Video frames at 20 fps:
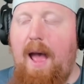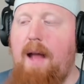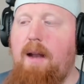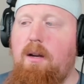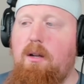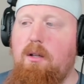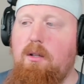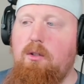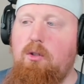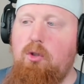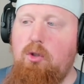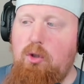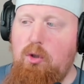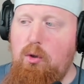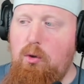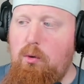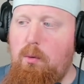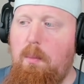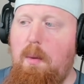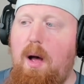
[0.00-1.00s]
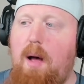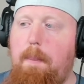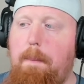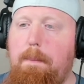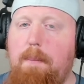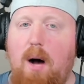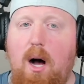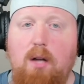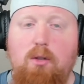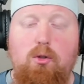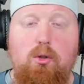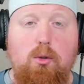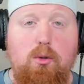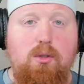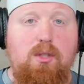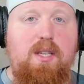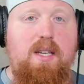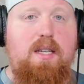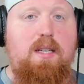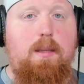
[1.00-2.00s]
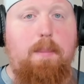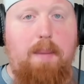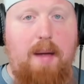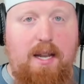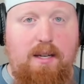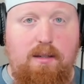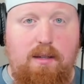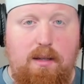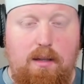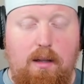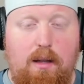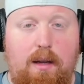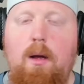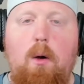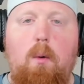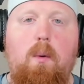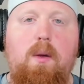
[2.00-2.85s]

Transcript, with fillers: and consume modules independently.